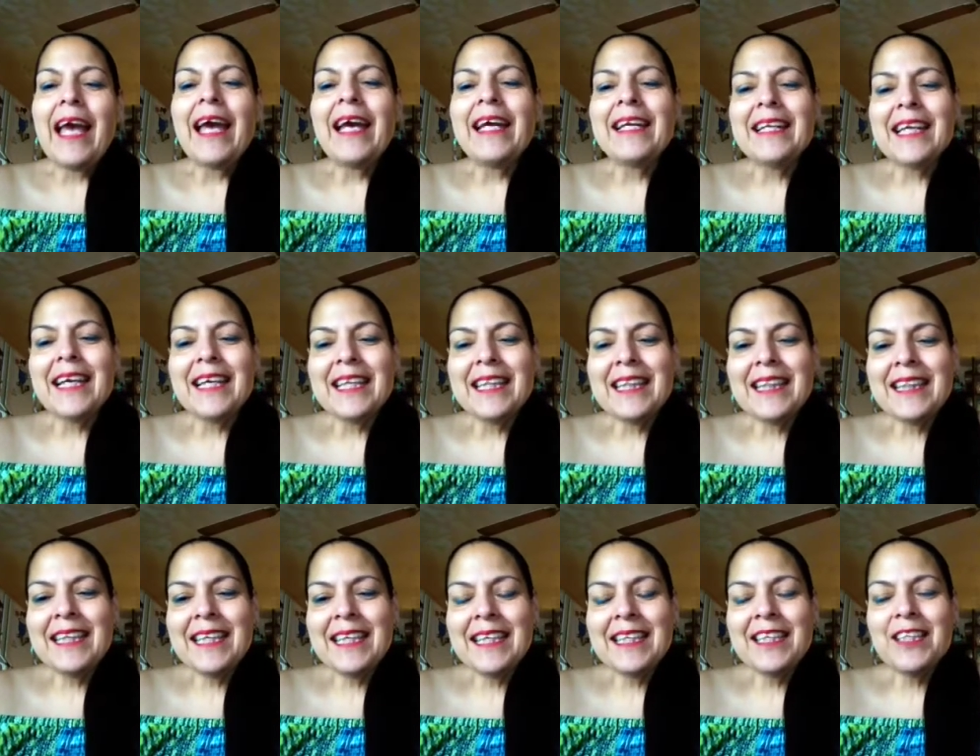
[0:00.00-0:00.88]
And I
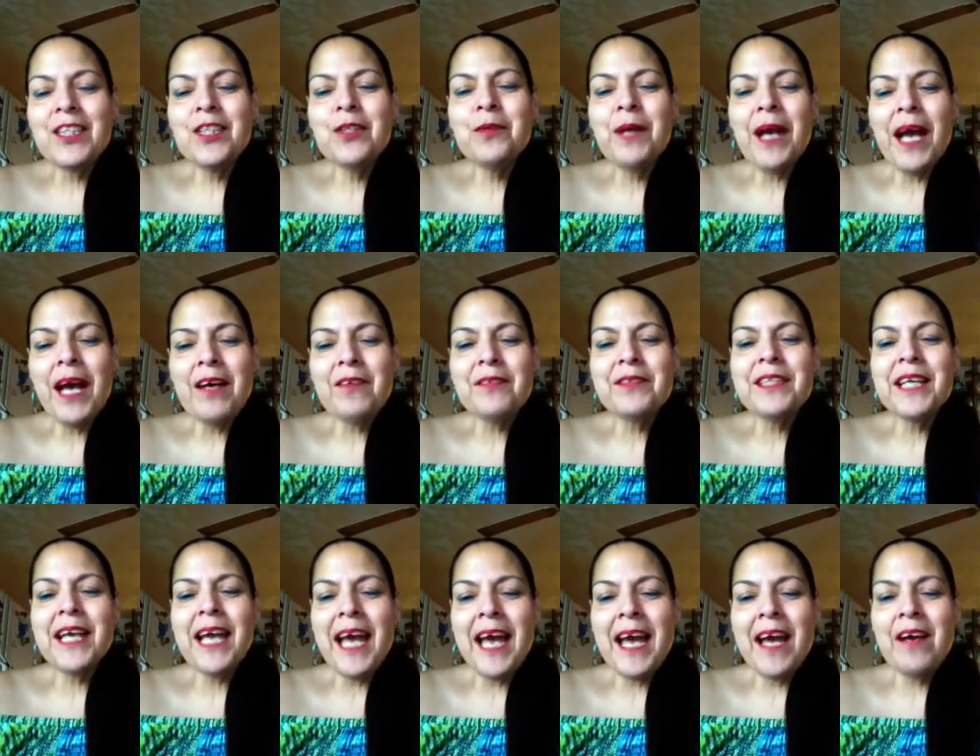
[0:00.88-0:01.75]
think you have
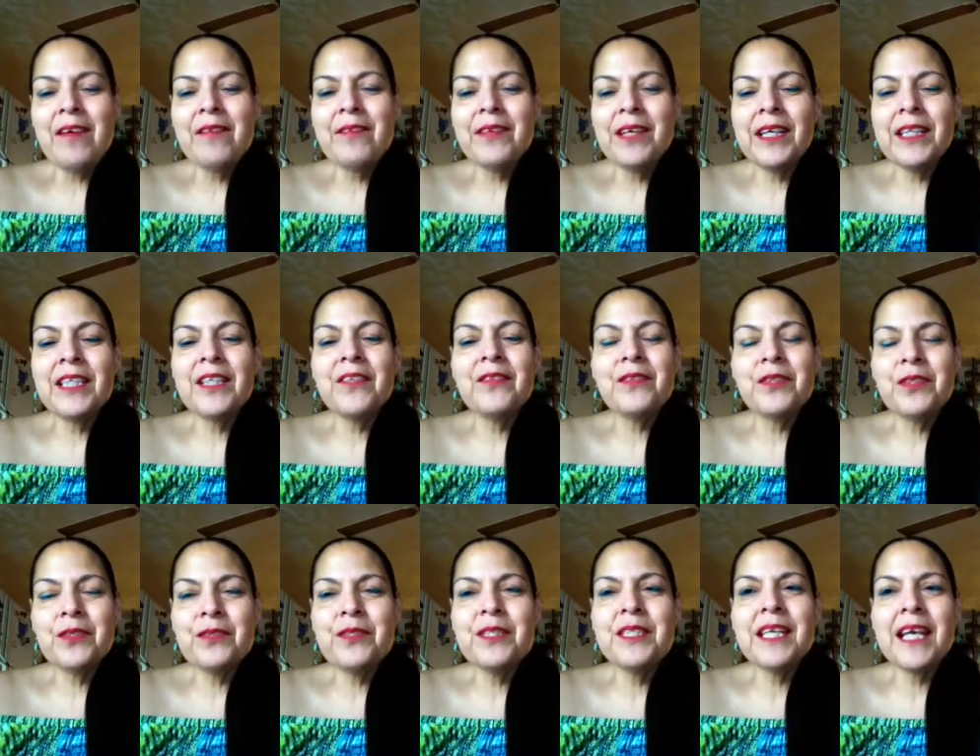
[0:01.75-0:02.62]
to have an
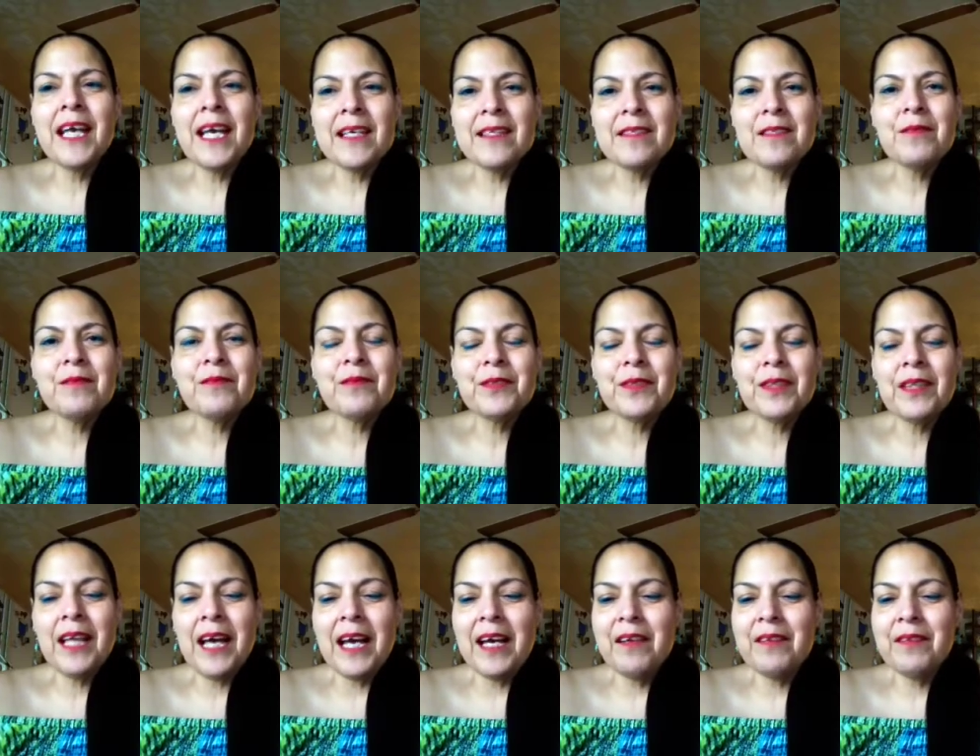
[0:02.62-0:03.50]
enthusiasm for
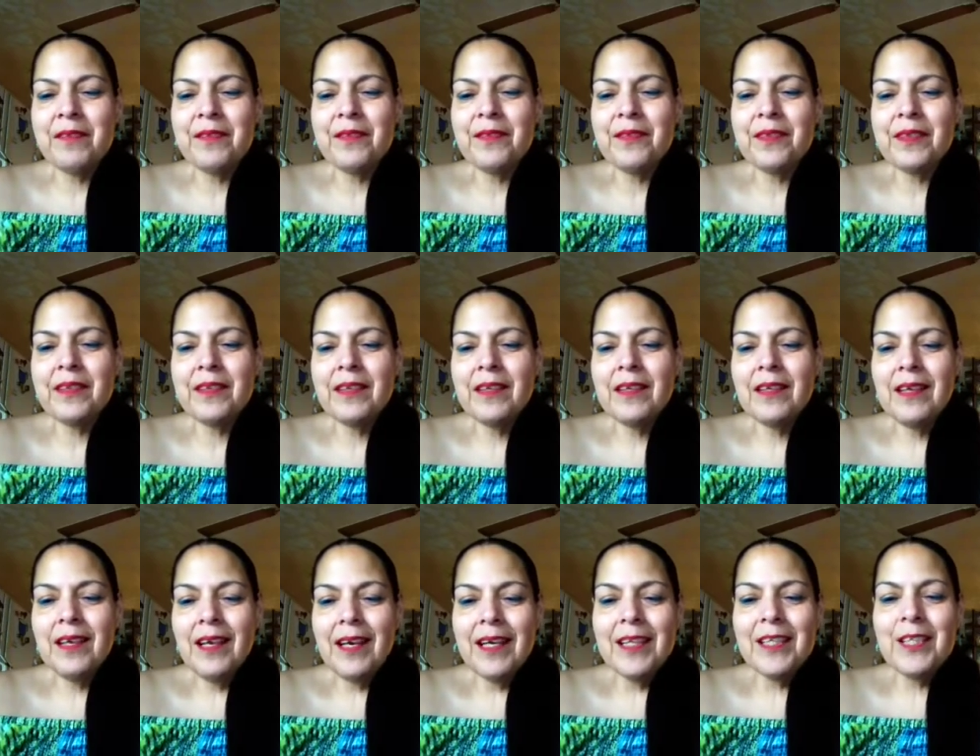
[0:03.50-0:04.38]
life.
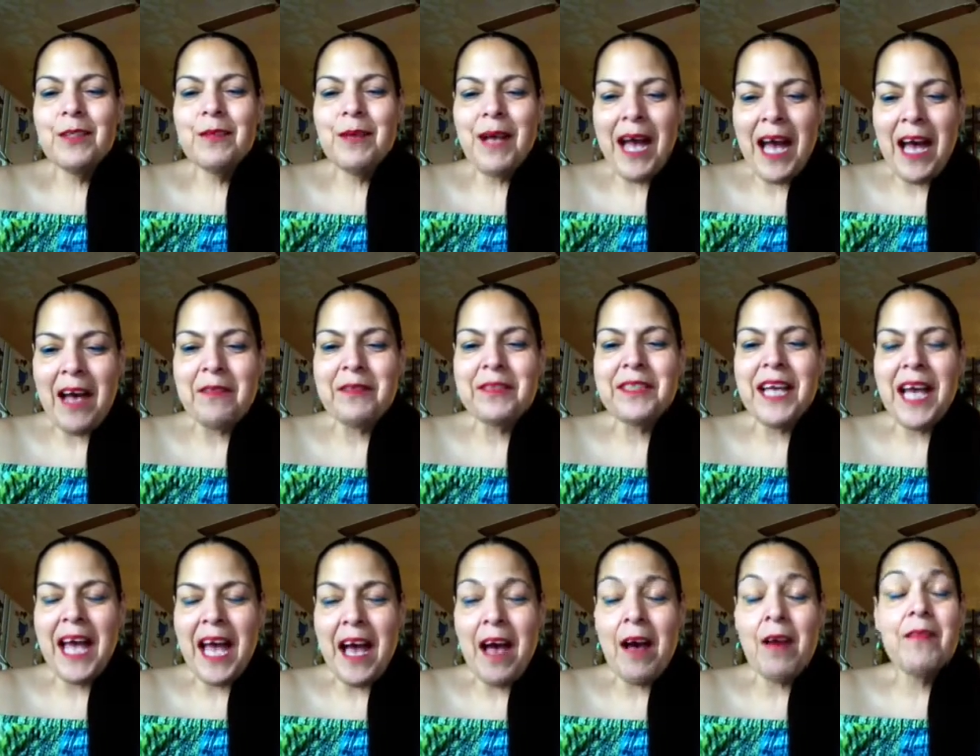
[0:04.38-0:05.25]
You have to
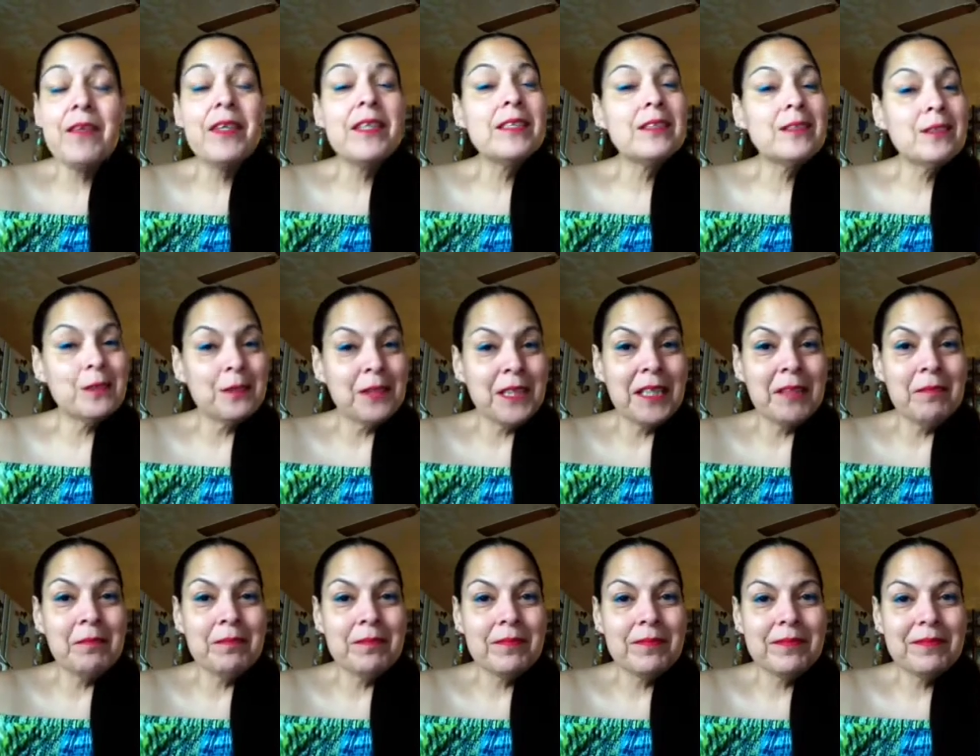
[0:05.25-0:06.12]
have a
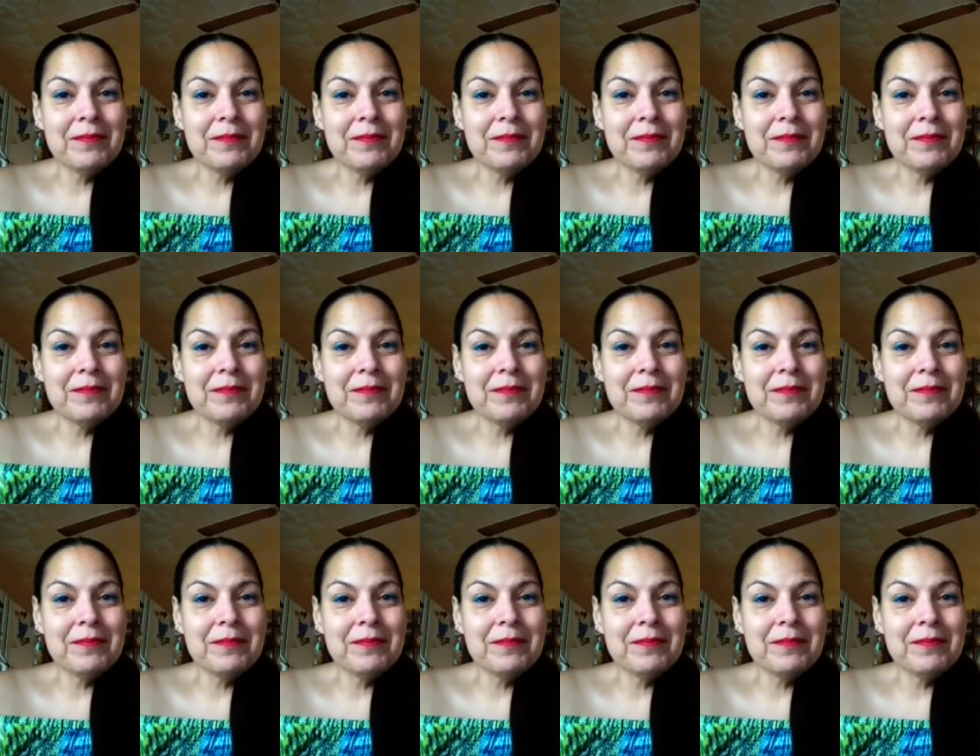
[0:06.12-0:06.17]
dream.